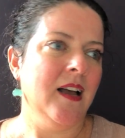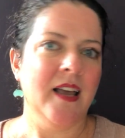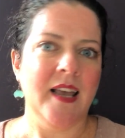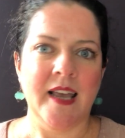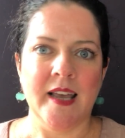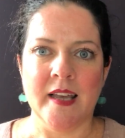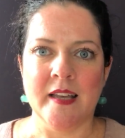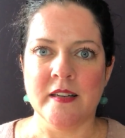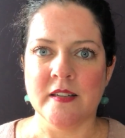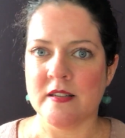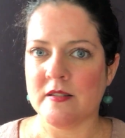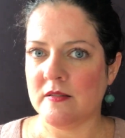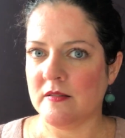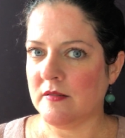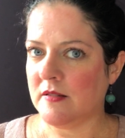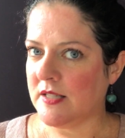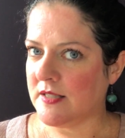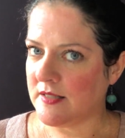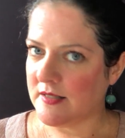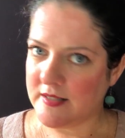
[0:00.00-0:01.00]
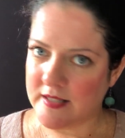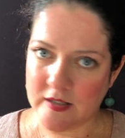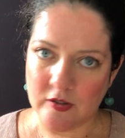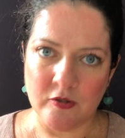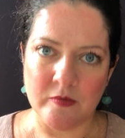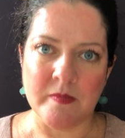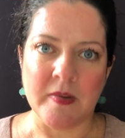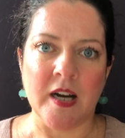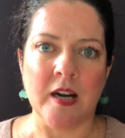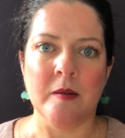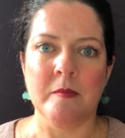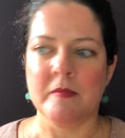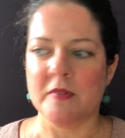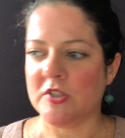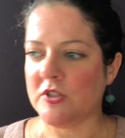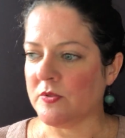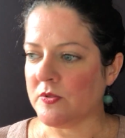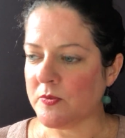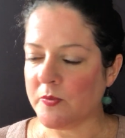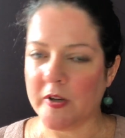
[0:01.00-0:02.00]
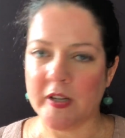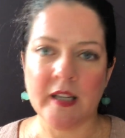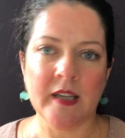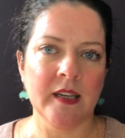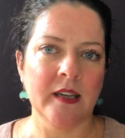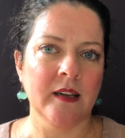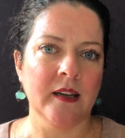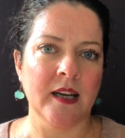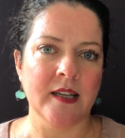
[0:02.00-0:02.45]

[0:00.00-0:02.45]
and as a single mum. She was working